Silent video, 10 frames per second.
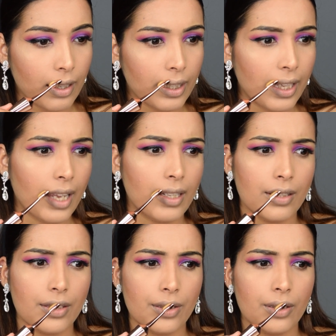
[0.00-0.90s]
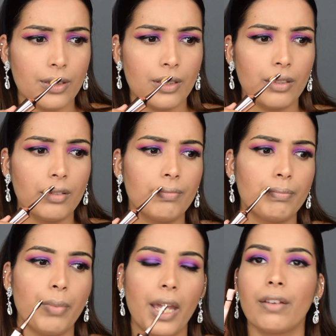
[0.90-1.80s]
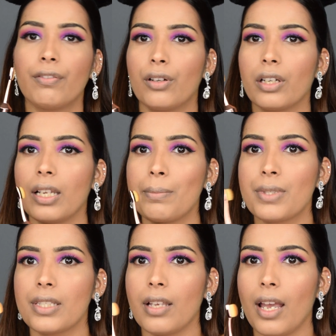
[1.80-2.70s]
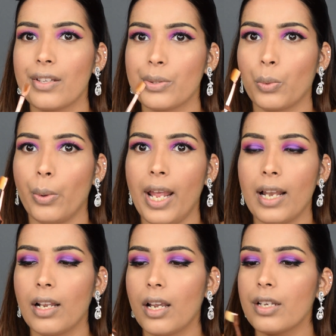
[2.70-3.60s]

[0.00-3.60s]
again it's just too big for lips as well.